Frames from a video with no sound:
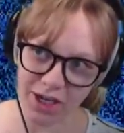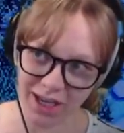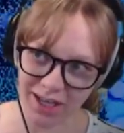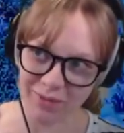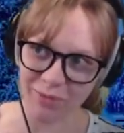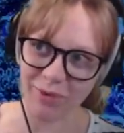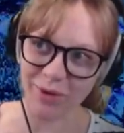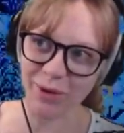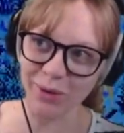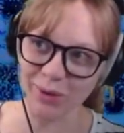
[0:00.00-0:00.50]

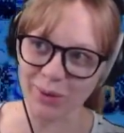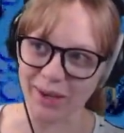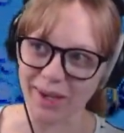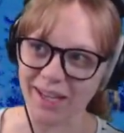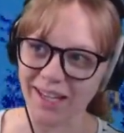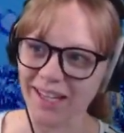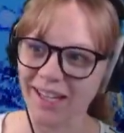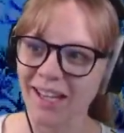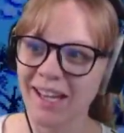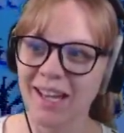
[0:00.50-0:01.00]
shed real
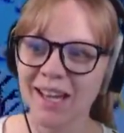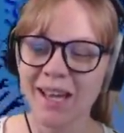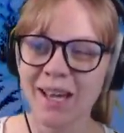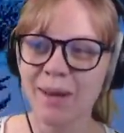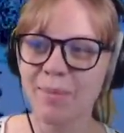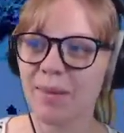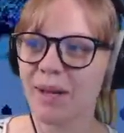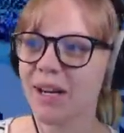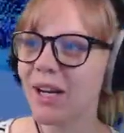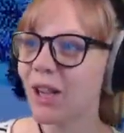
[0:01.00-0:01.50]
quick.
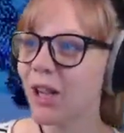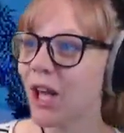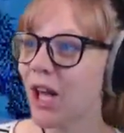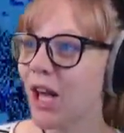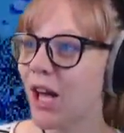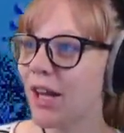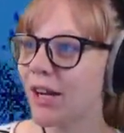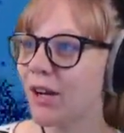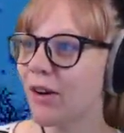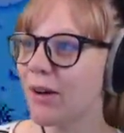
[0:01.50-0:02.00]
Been a
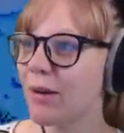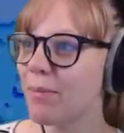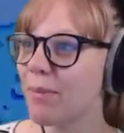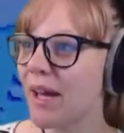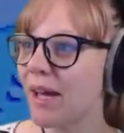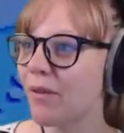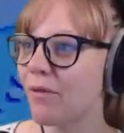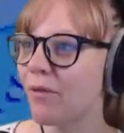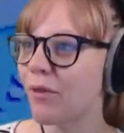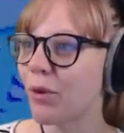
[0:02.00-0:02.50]
lot of going
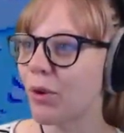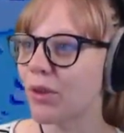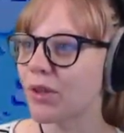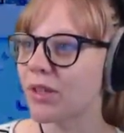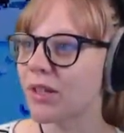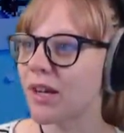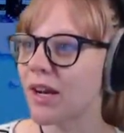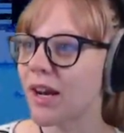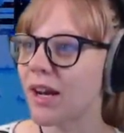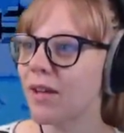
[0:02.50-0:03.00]
back and
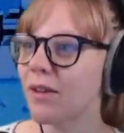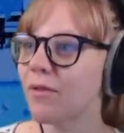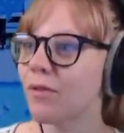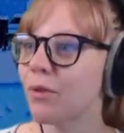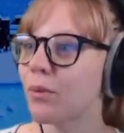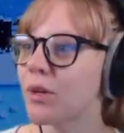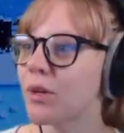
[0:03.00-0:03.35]
forth today,